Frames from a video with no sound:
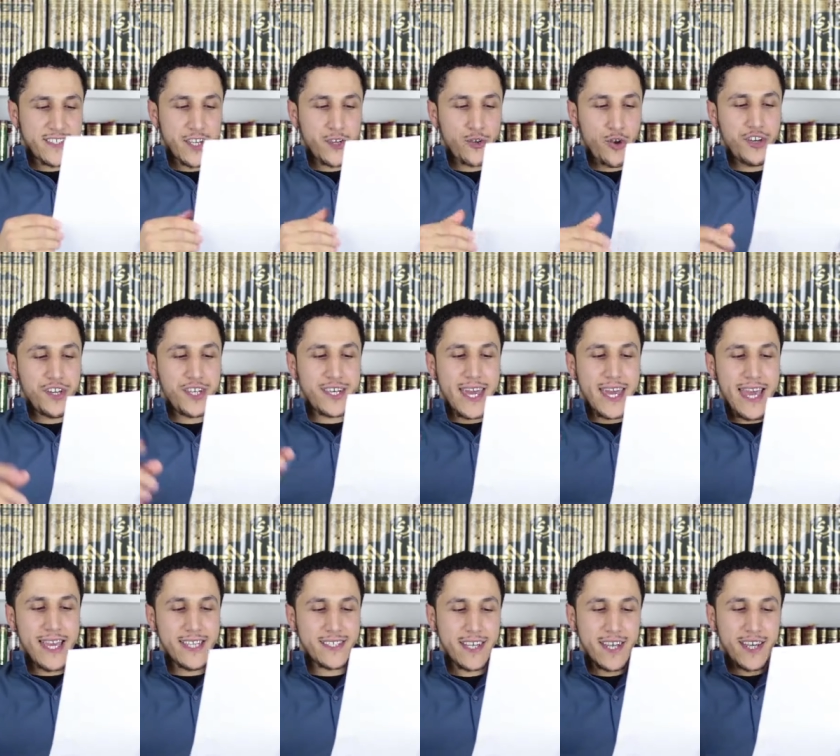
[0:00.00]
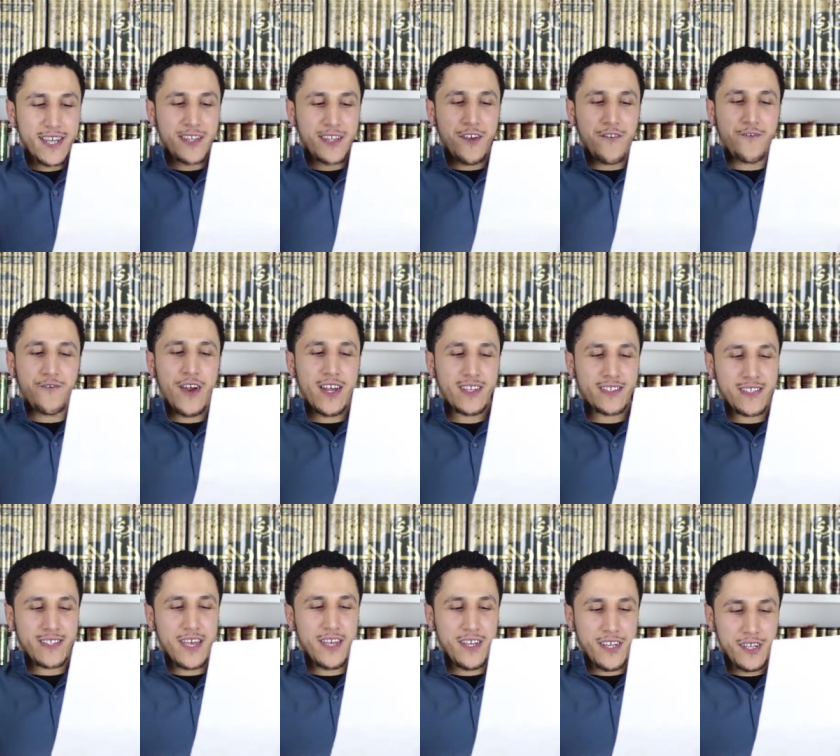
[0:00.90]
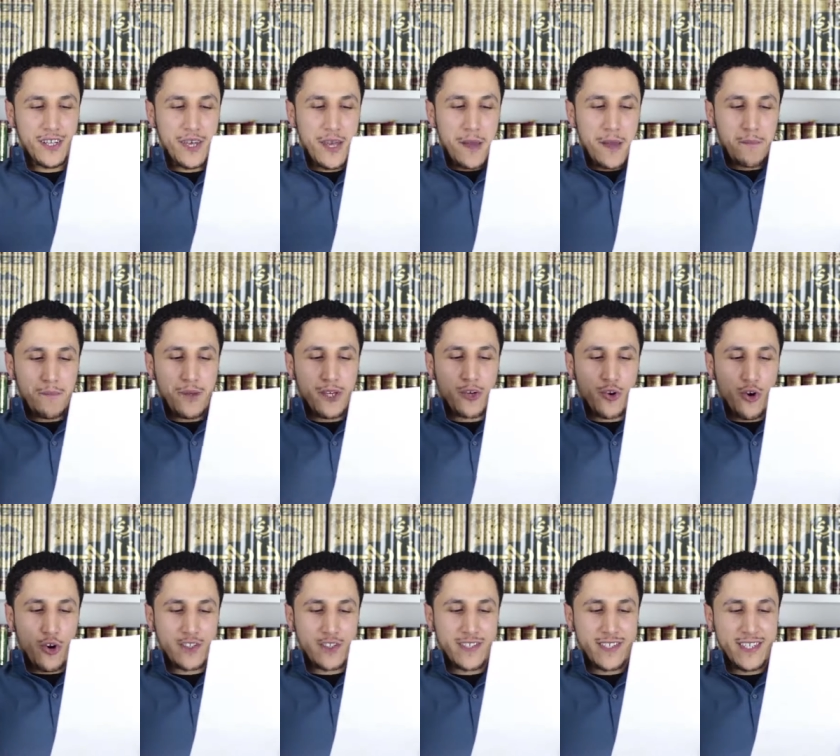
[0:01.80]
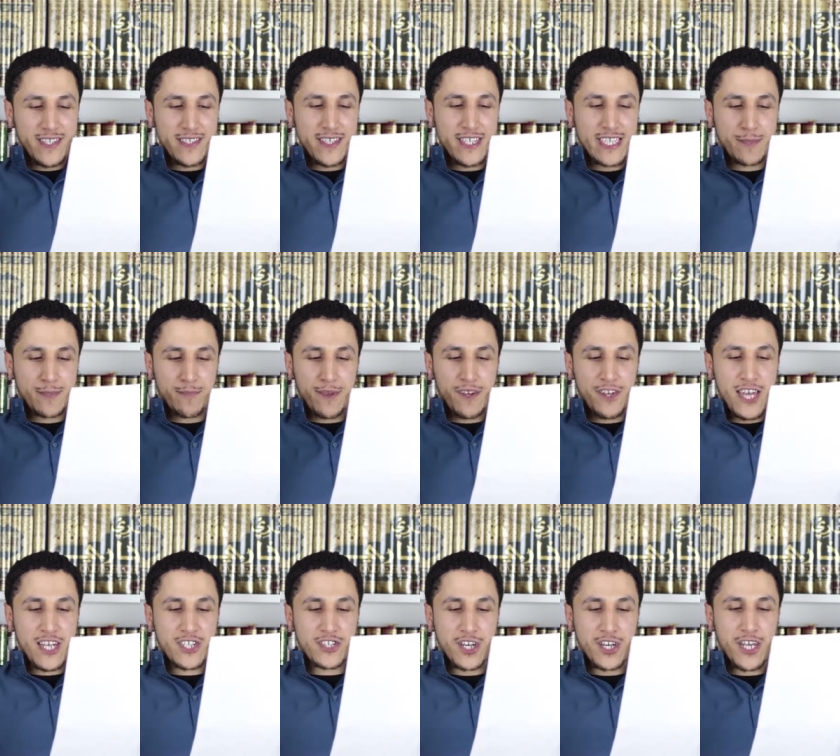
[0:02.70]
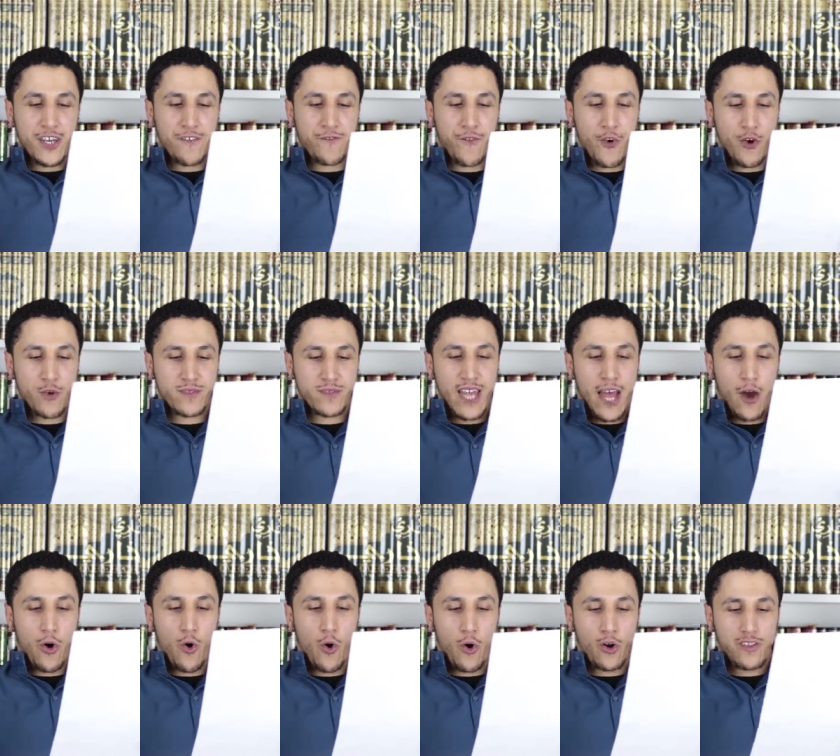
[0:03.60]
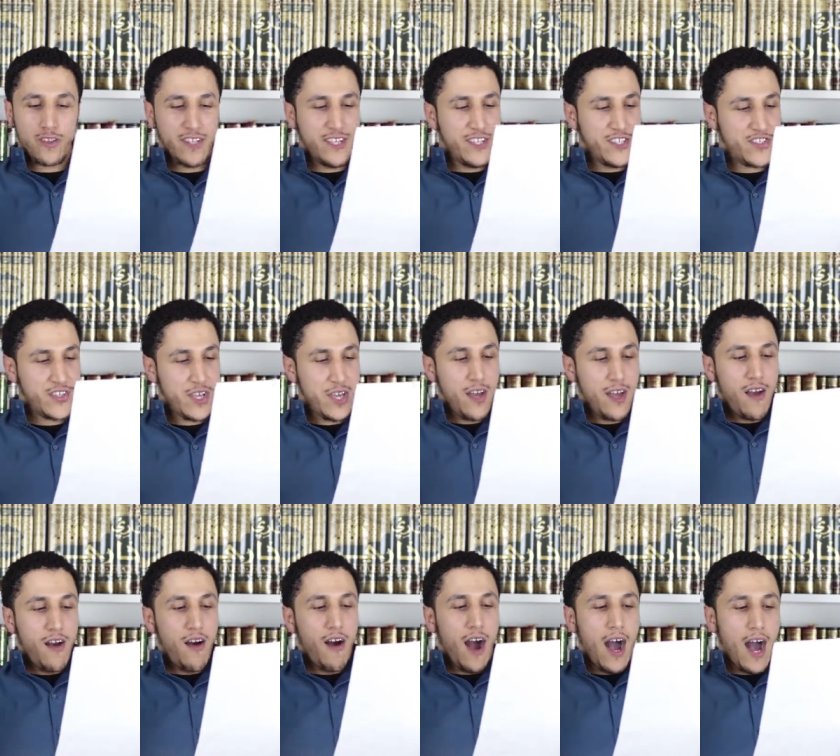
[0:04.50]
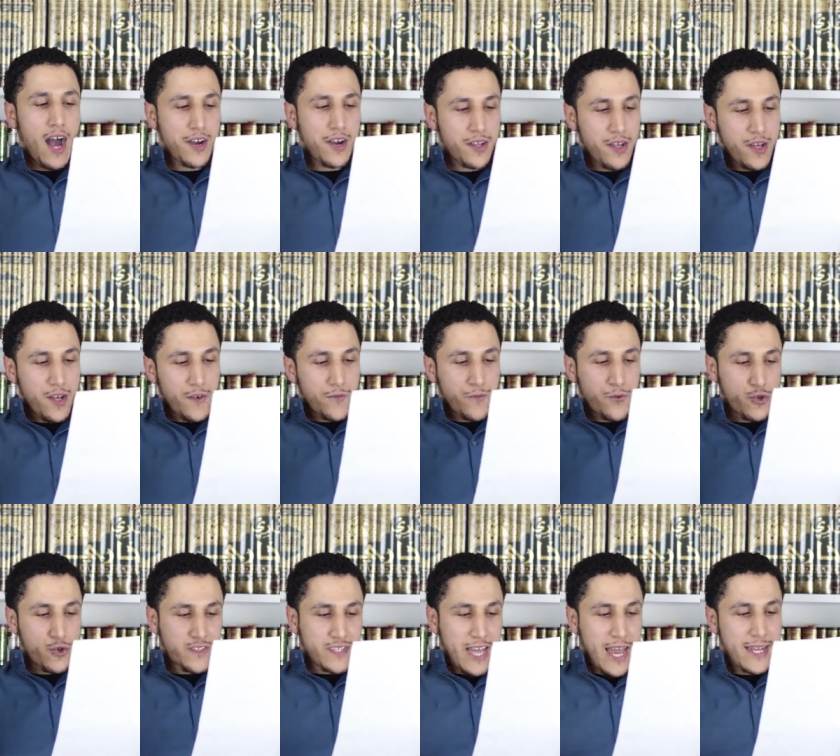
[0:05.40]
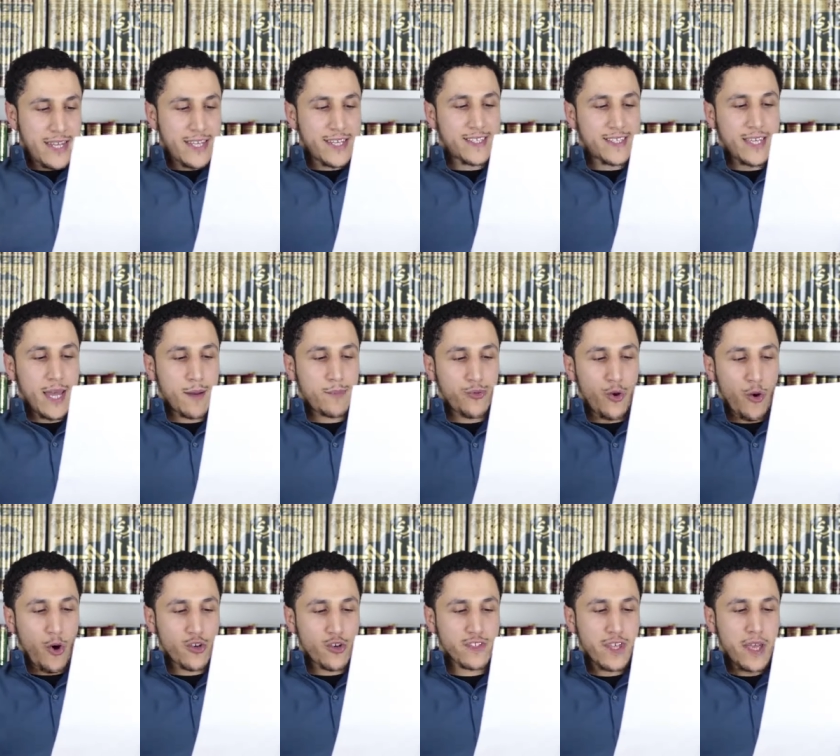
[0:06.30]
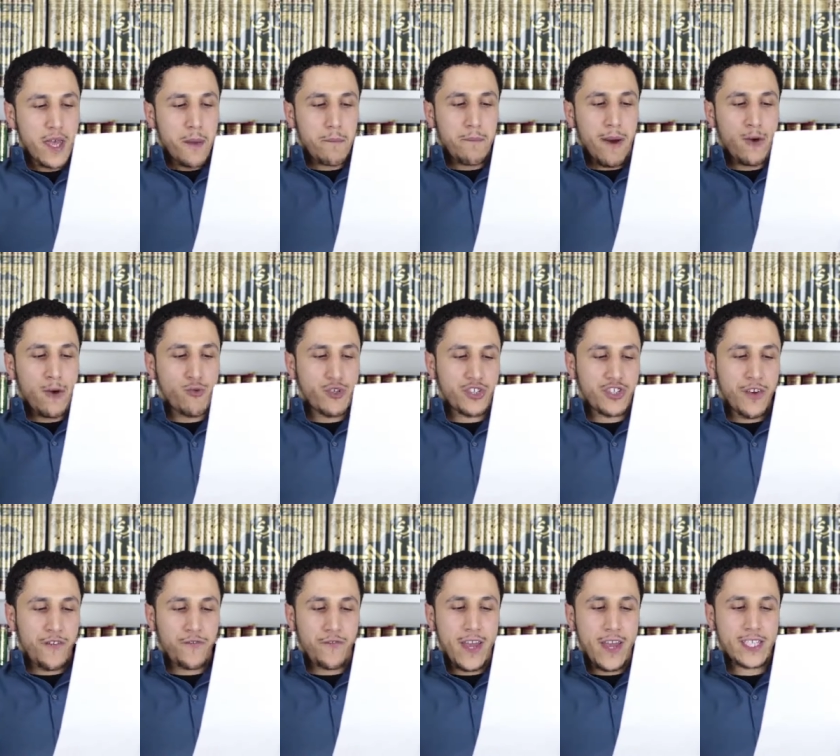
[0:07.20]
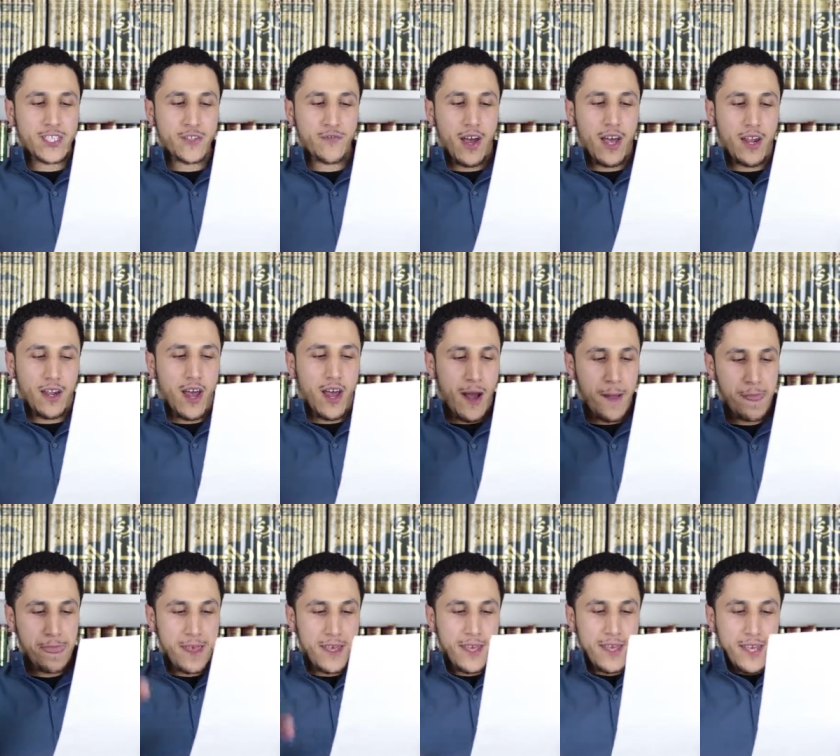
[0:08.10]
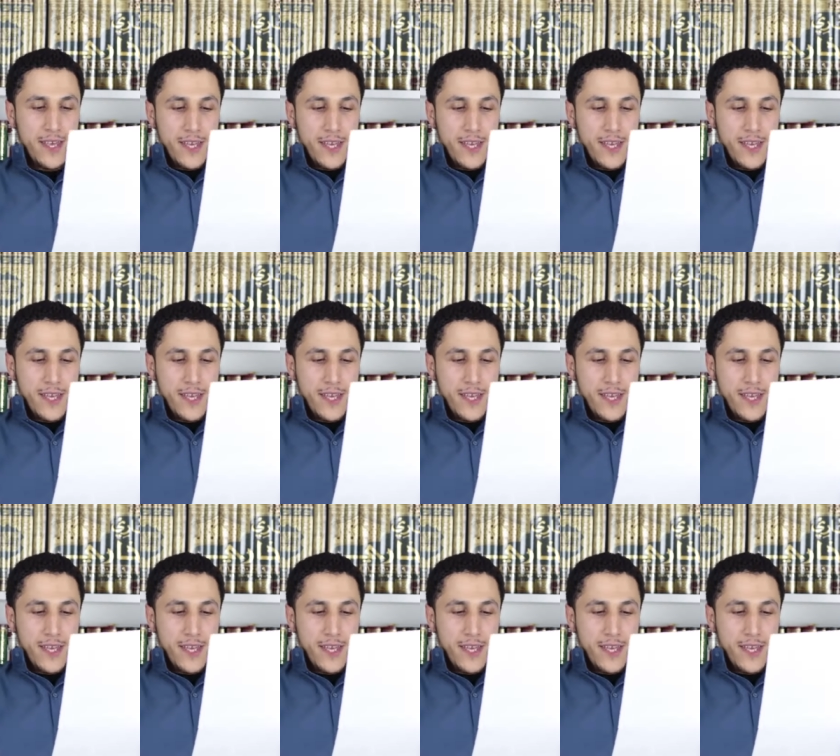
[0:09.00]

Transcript: does not negate the first saying, because this explanation informs that all these are futile except those by which the face of Allah,